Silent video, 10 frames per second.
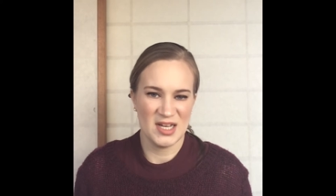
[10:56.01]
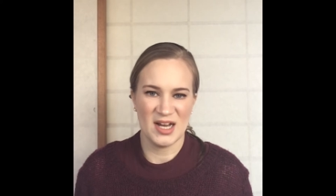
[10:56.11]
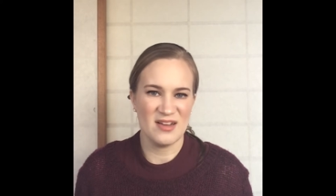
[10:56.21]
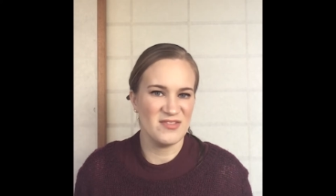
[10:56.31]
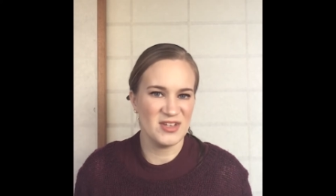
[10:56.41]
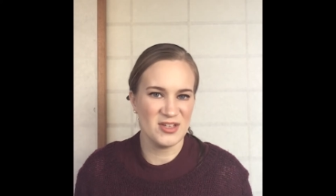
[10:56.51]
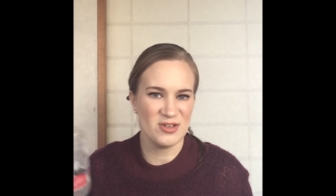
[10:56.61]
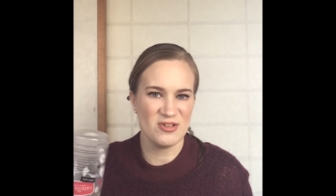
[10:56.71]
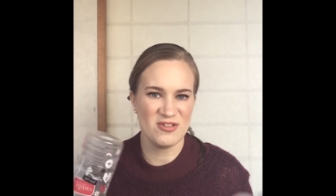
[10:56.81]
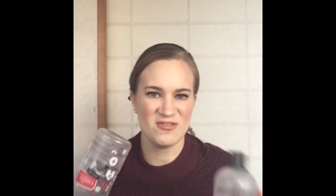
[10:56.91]
I feel like
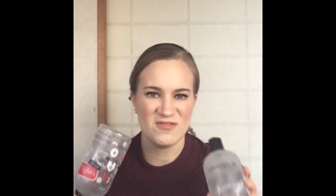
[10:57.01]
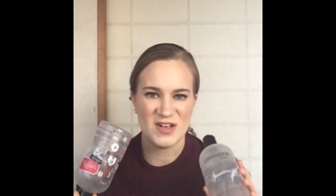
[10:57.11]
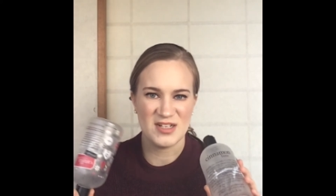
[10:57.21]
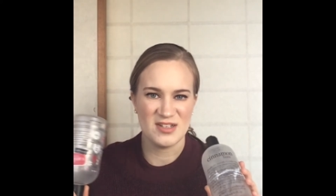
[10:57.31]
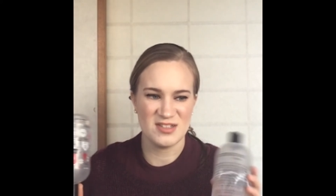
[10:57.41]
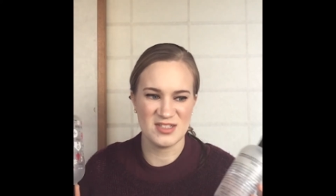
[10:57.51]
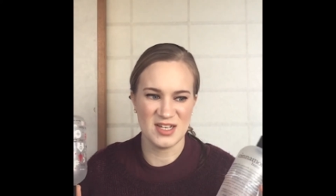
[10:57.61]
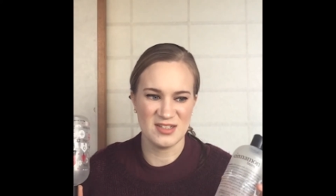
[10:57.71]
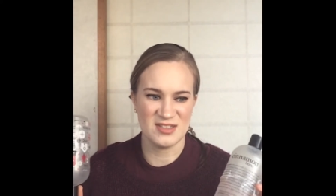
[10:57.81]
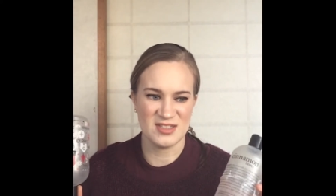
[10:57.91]
you can find
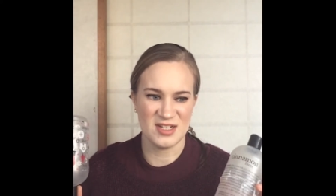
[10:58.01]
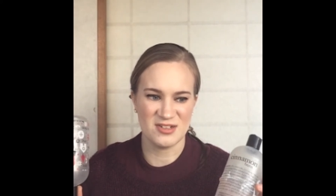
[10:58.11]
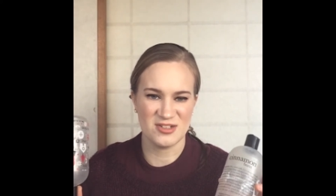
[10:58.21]
scents that are